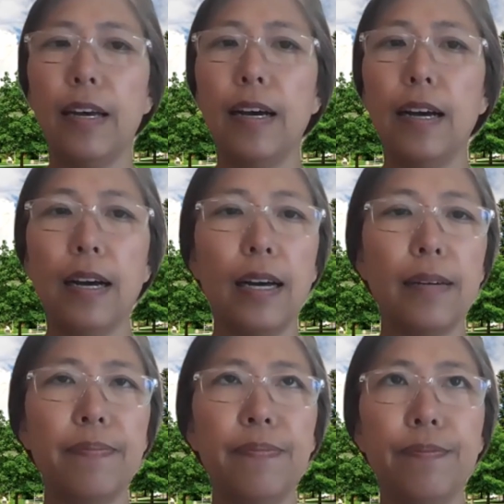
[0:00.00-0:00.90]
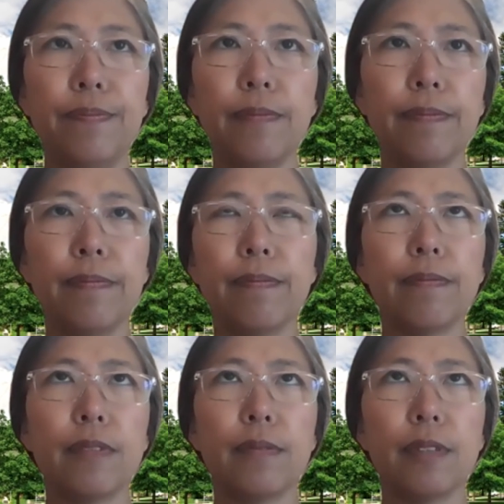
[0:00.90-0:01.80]

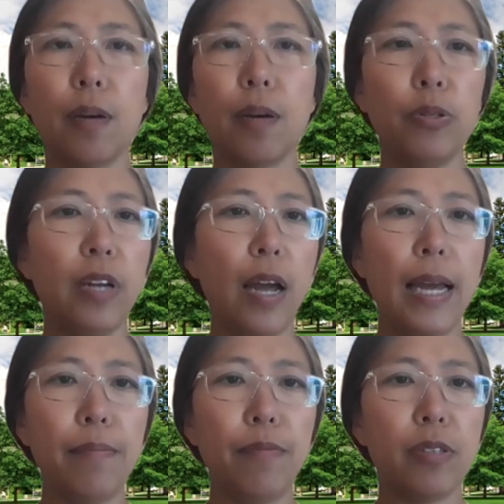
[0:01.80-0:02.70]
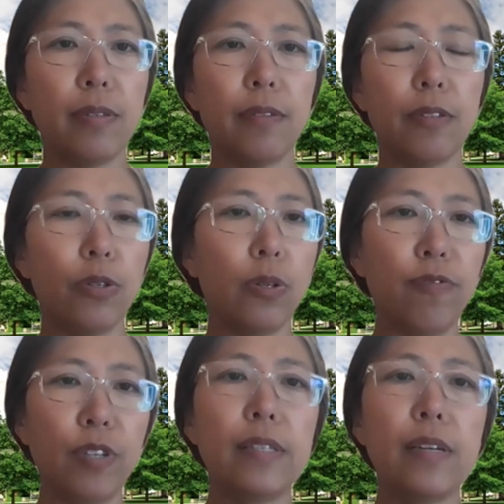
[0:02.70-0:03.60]
couple times, 2 or
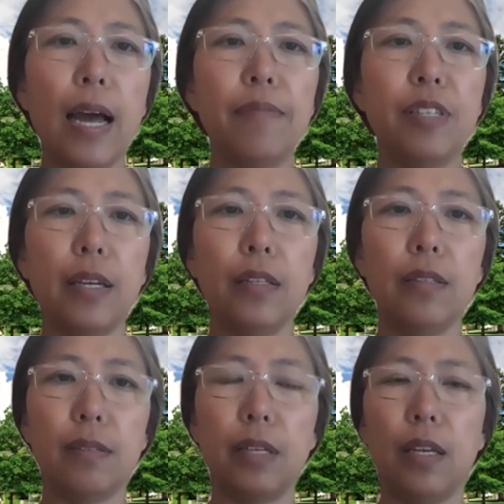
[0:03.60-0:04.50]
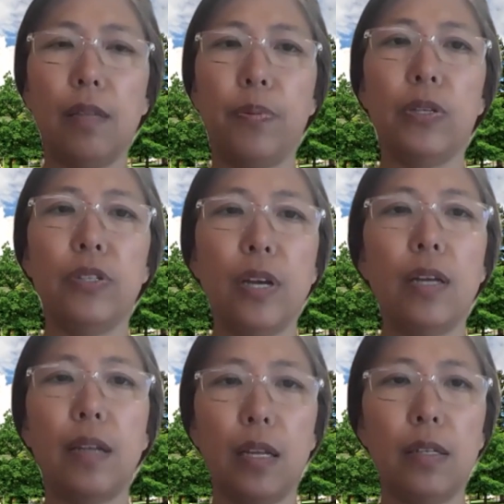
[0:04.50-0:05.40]
3 times in
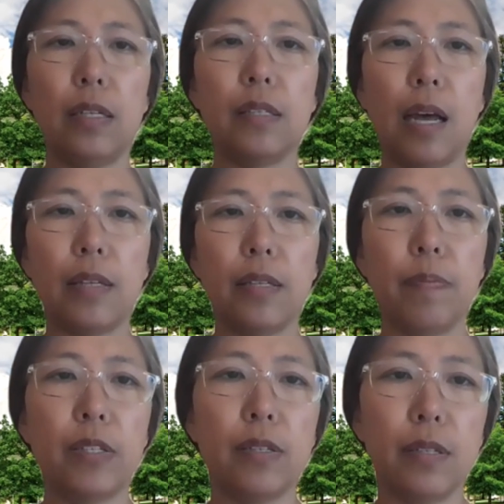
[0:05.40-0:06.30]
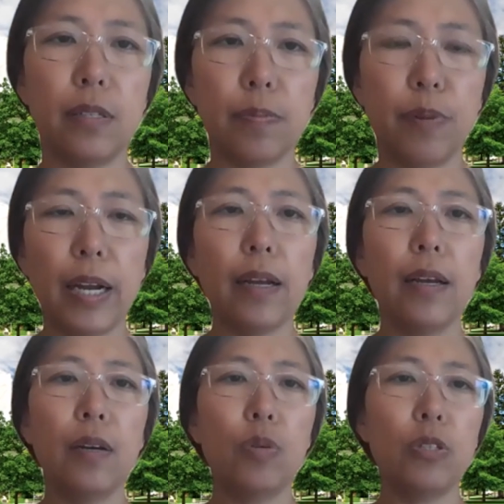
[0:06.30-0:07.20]
person, and this last semester this spring,
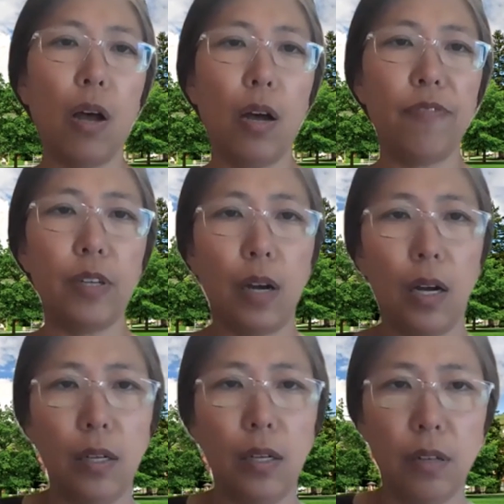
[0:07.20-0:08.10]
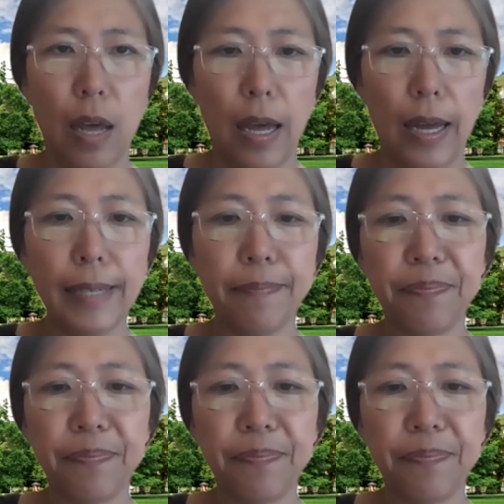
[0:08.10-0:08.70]
it was offered online